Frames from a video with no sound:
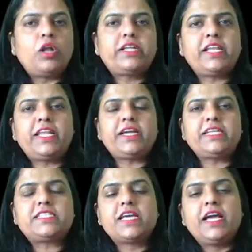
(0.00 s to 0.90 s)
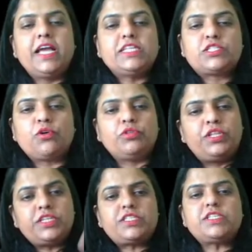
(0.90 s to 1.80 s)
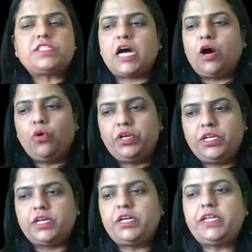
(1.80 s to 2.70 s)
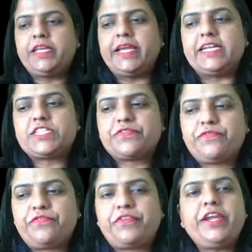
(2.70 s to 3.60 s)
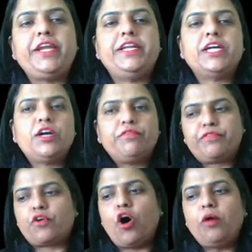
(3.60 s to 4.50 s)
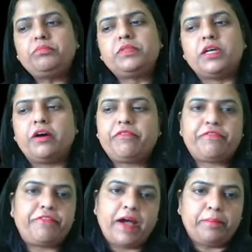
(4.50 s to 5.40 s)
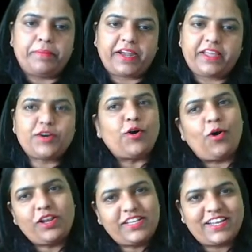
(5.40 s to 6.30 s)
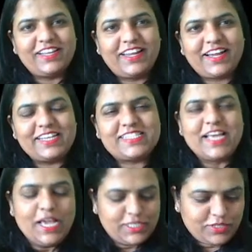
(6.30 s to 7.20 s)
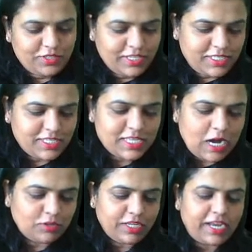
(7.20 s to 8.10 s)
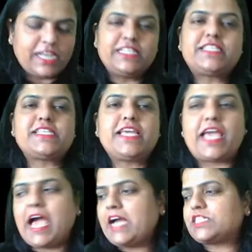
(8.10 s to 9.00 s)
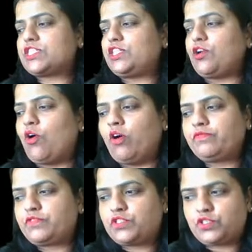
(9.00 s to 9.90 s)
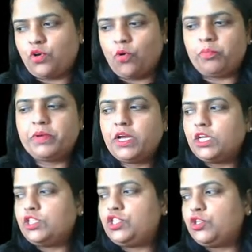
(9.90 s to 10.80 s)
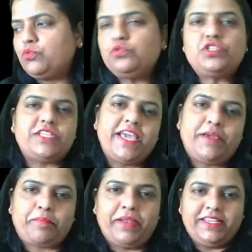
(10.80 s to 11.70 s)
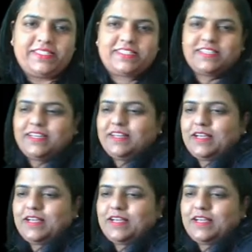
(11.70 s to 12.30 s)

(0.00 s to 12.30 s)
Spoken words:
All clear, guys? So this is how dirt gets freed from the fabric. All clear, guys? So this is how the cleansing action of soap do take place.